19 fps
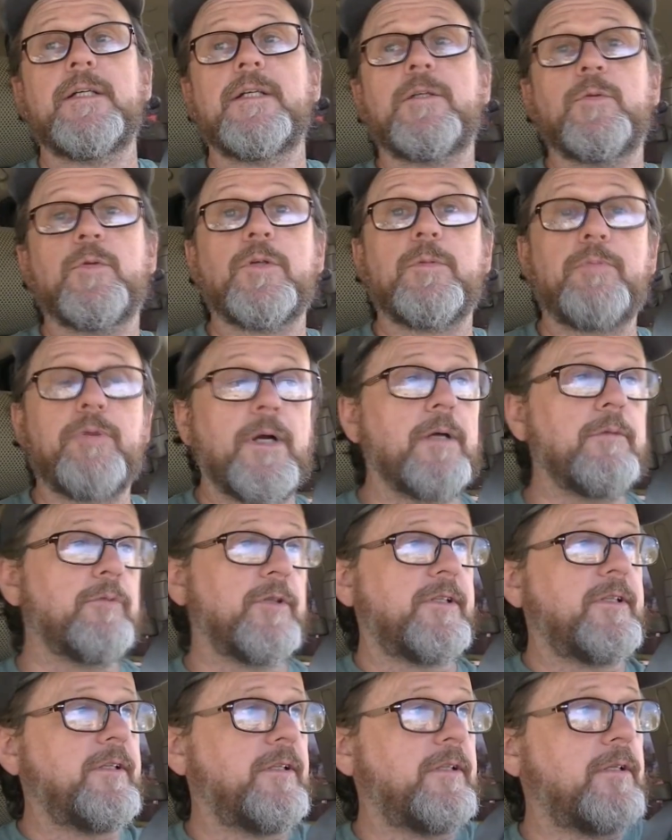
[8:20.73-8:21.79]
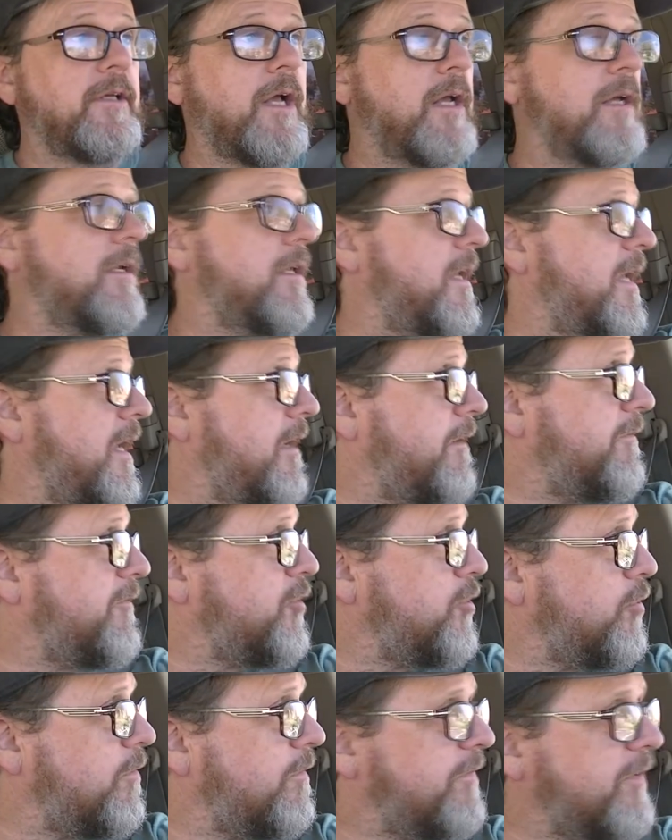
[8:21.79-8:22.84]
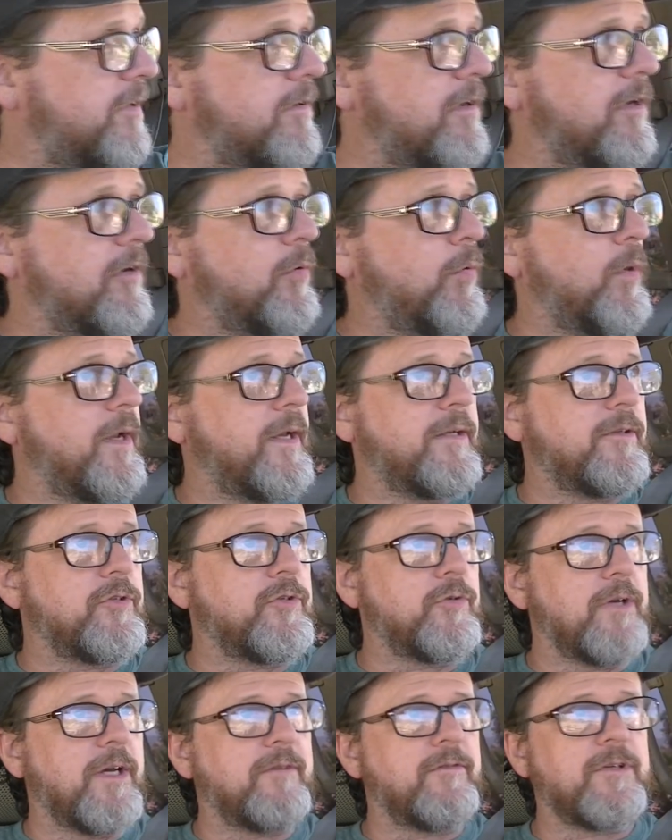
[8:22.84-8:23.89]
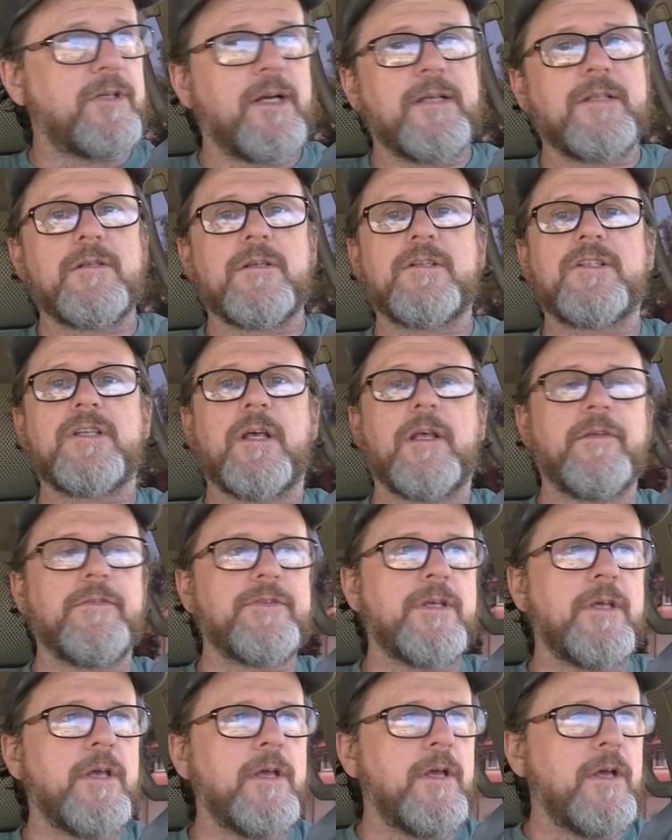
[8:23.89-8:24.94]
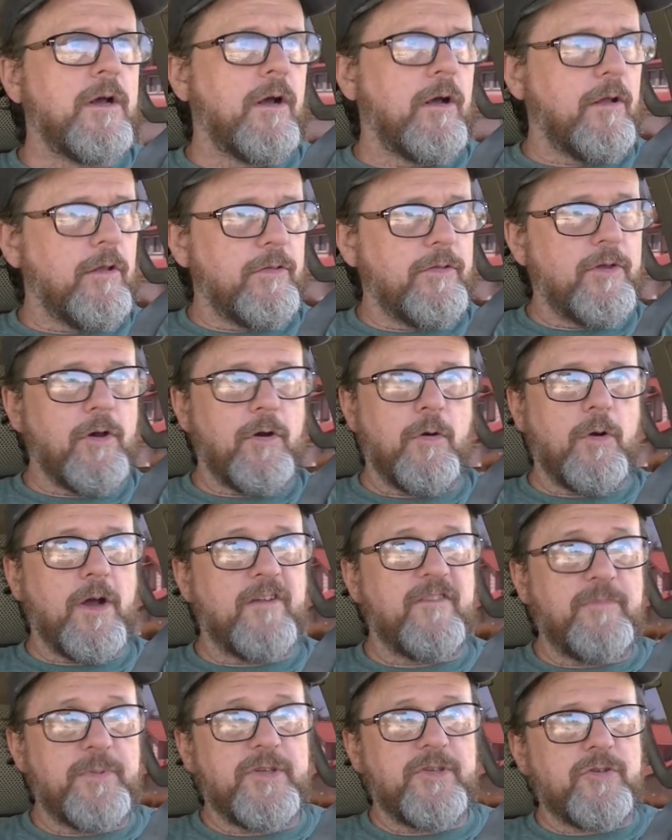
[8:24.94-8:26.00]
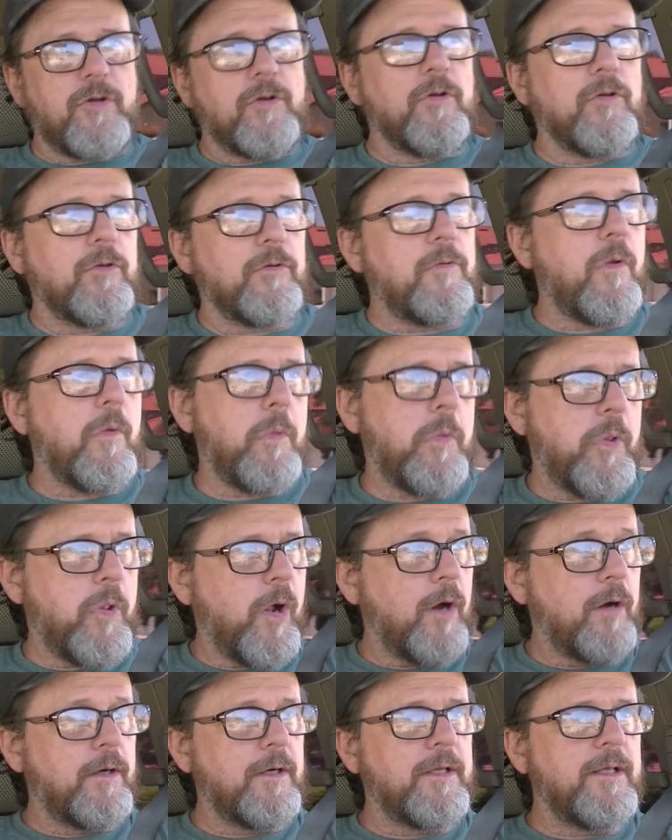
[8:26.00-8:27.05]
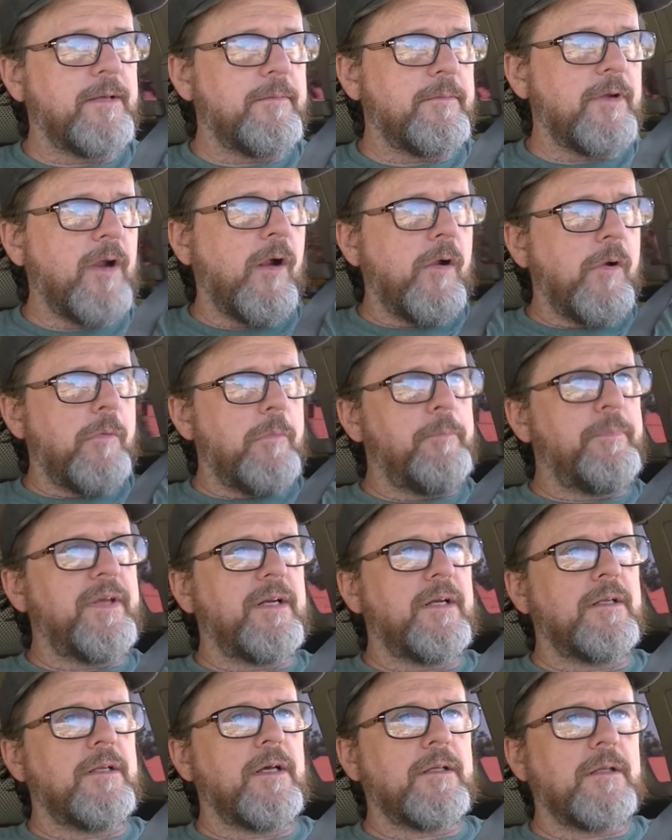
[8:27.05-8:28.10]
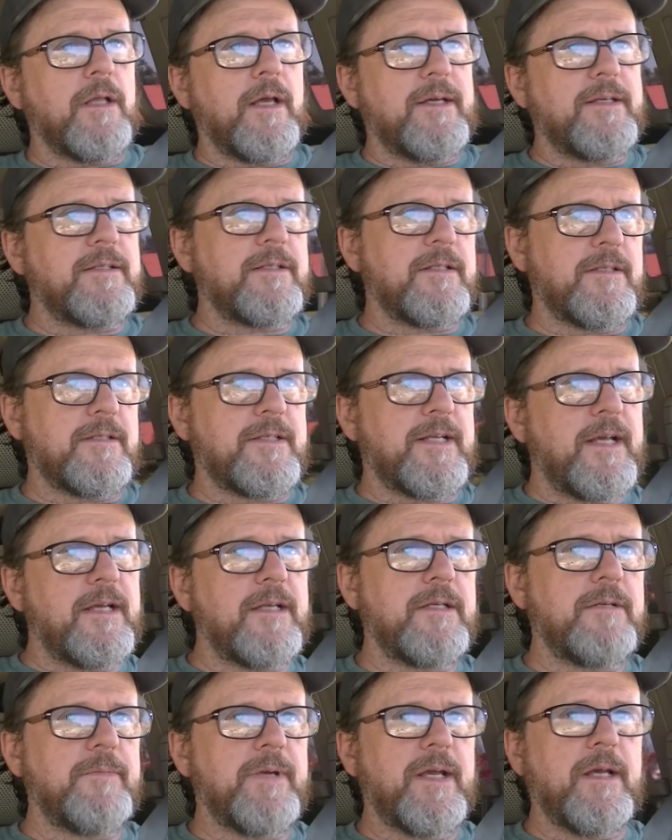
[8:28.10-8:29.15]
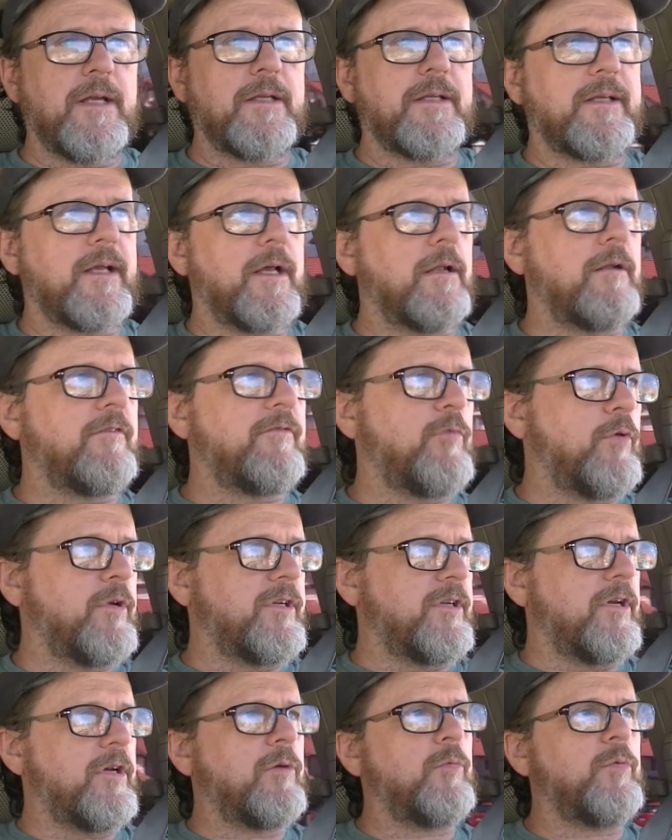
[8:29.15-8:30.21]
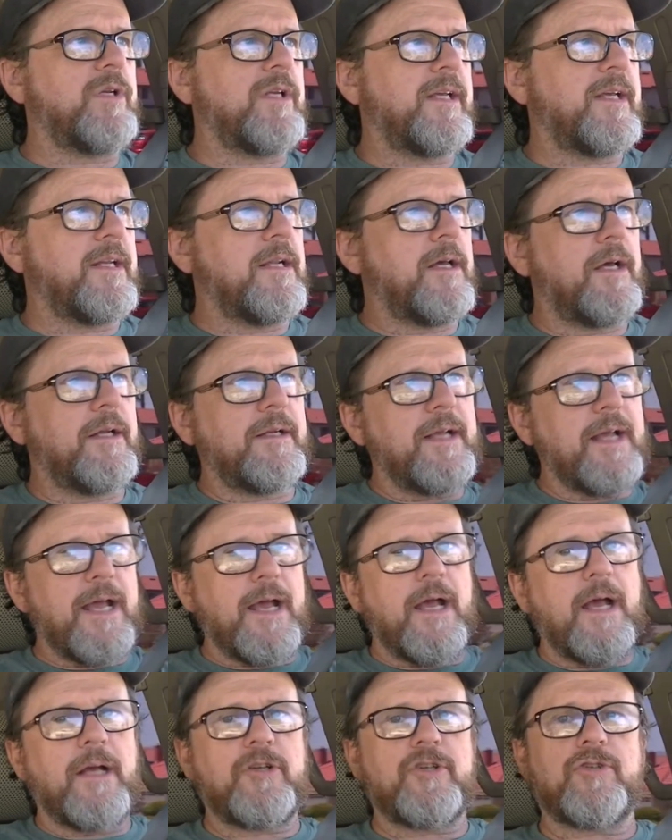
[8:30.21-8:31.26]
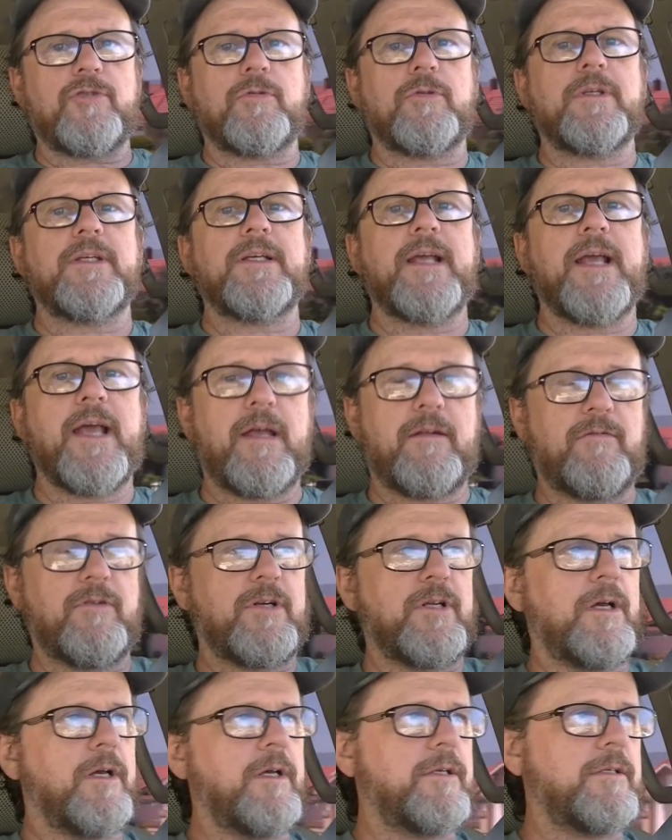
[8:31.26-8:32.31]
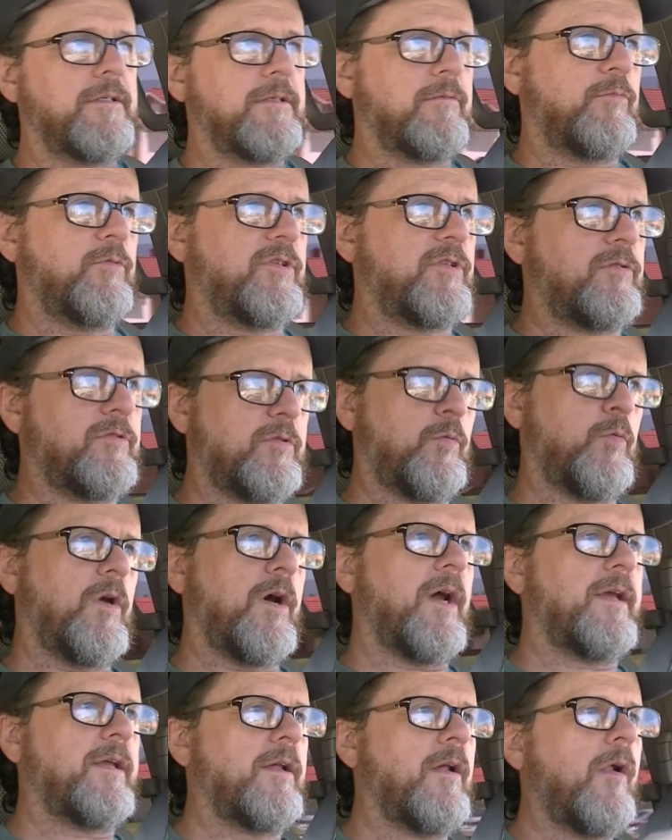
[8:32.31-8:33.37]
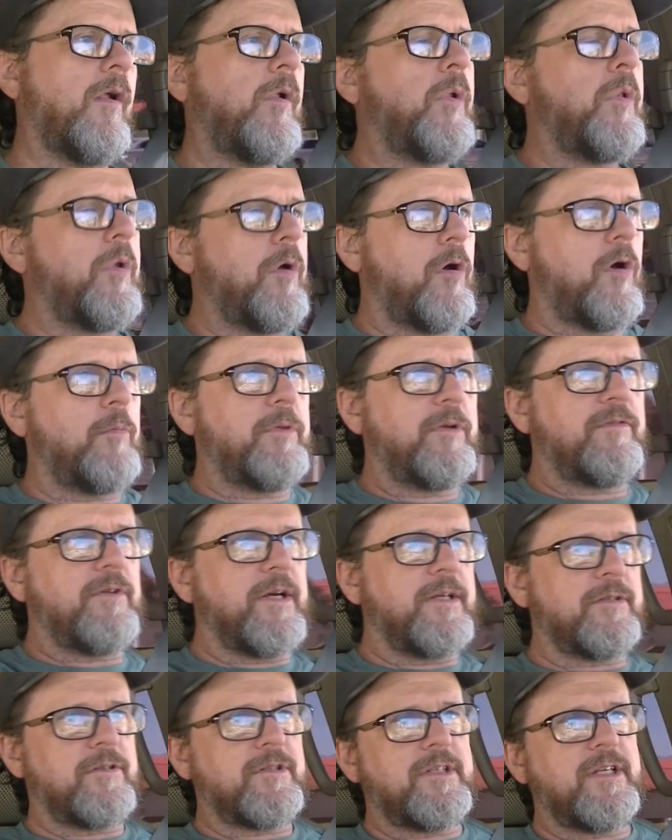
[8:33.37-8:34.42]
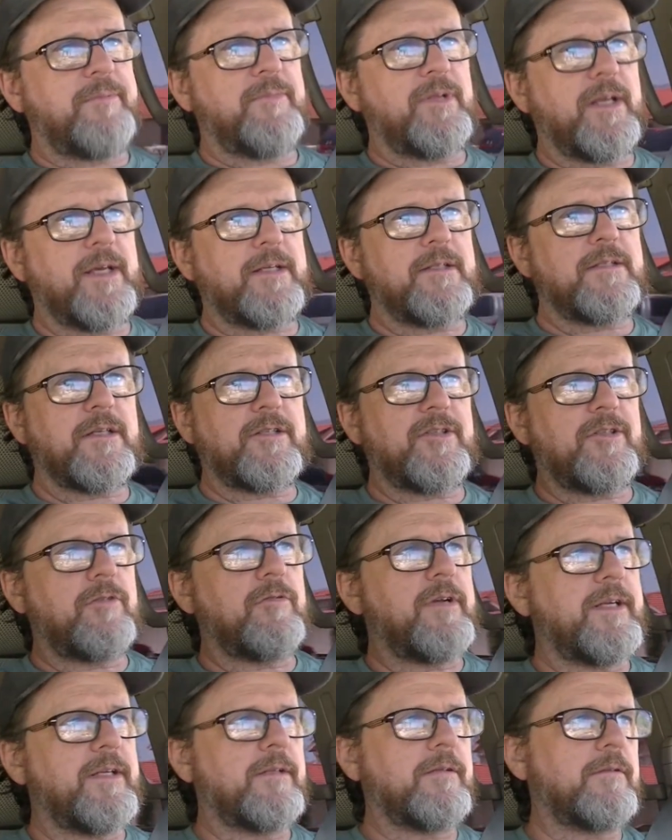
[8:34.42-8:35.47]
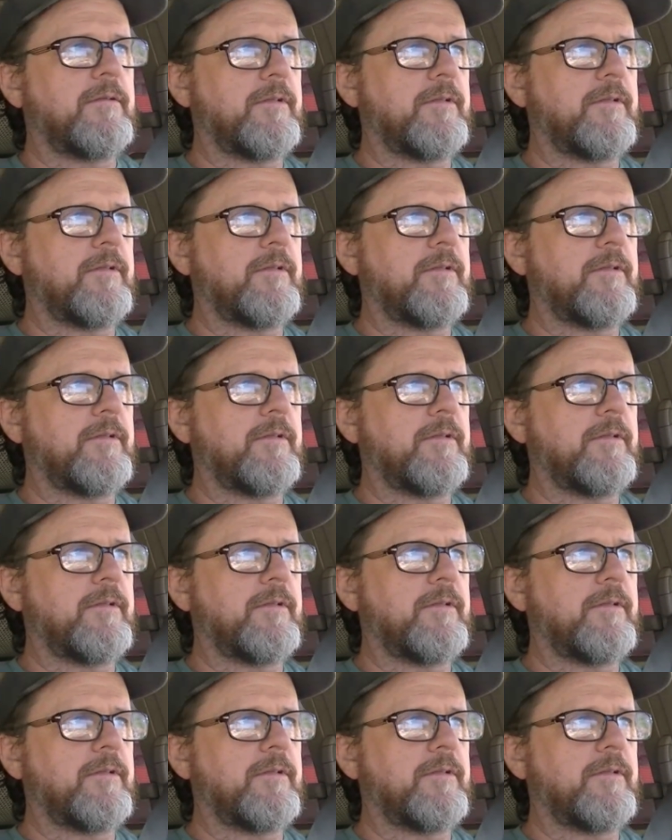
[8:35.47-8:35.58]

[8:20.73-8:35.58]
we're probably kind of have to figure out a way to advertise ourselves. Although I've been told being an unlicensed handyman in California, we cannot actually advertise, which is why Home Advisor seemed like such a great